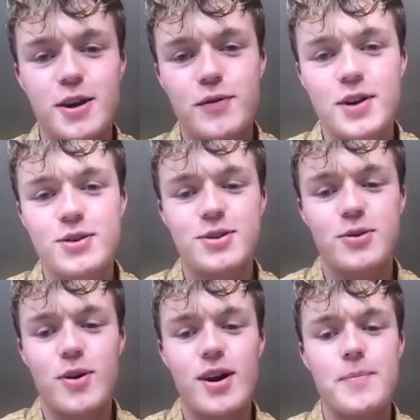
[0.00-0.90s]
I used to
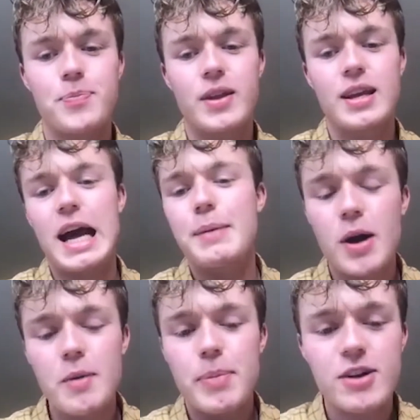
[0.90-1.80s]
write. And
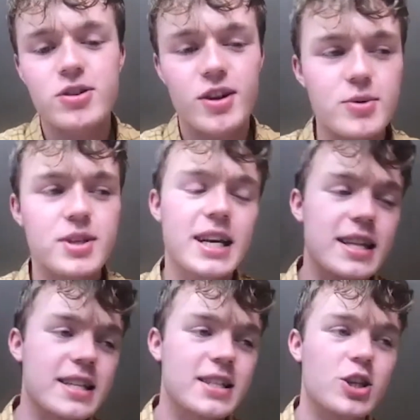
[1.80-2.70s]
Patrick and I were saying that
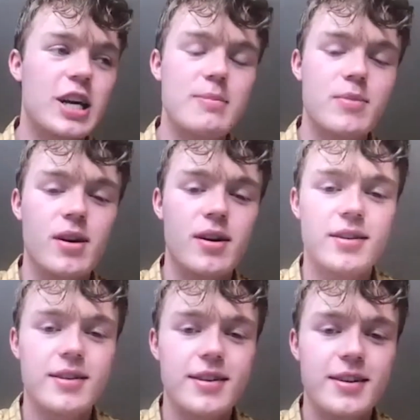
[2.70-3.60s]
it's a shame that
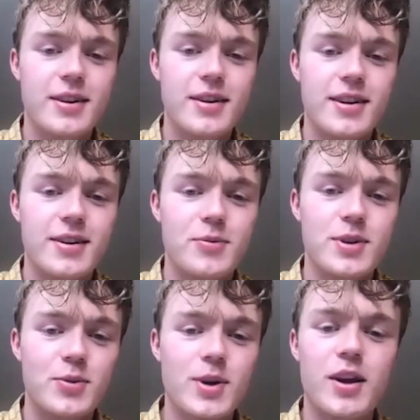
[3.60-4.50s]

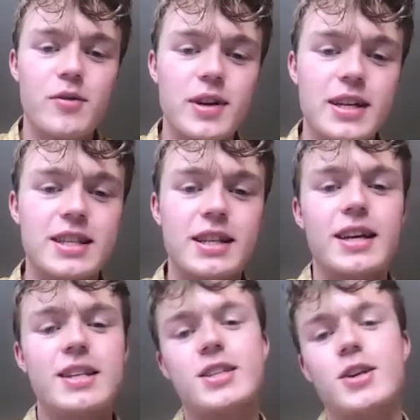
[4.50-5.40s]
we kind of, it's like
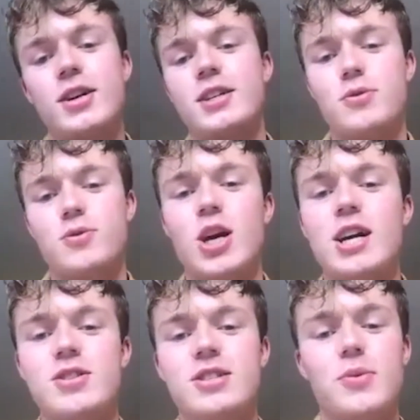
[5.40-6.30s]
the circuit sort of
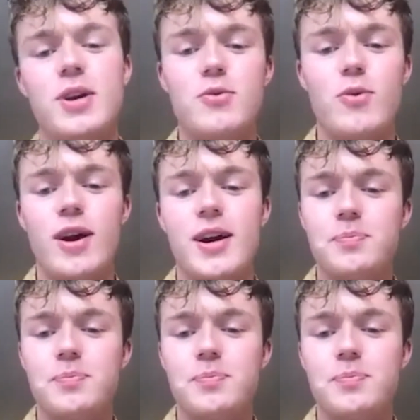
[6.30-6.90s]
changes the way you write.